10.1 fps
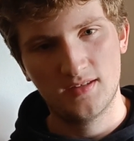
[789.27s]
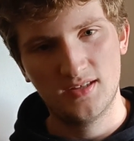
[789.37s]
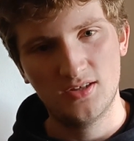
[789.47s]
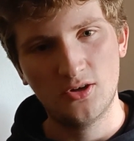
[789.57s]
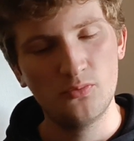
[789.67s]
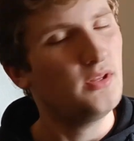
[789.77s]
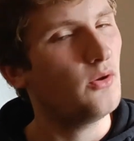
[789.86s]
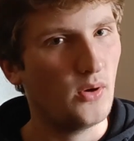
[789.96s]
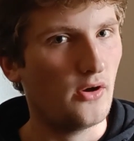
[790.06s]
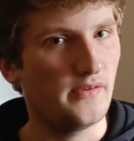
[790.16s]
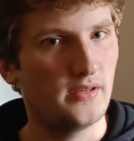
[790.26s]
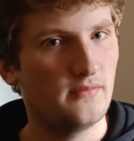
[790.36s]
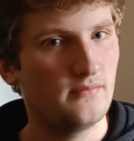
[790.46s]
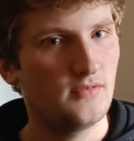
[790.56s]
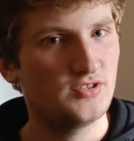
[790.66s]
you're not really aware of it
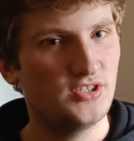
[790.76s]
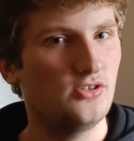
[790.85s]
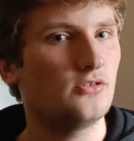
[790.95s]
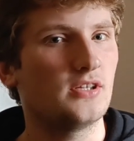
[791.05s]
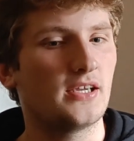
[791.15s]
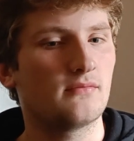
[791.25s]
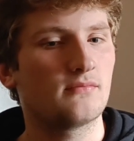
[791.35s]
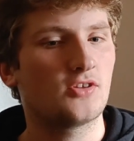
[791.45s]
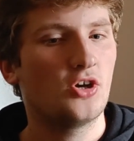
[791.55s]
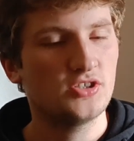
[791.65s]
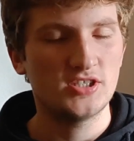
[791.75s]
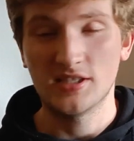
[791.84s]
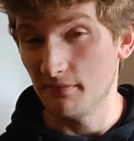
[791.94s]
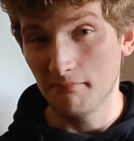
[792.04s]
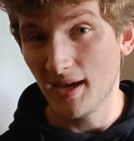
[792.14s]
until you
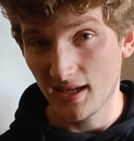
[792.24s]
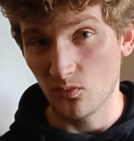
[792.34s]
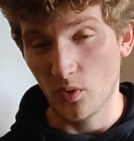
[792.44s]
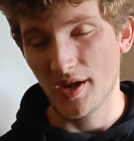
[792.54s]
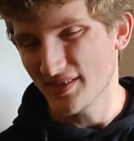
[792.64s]
consciously make it aware.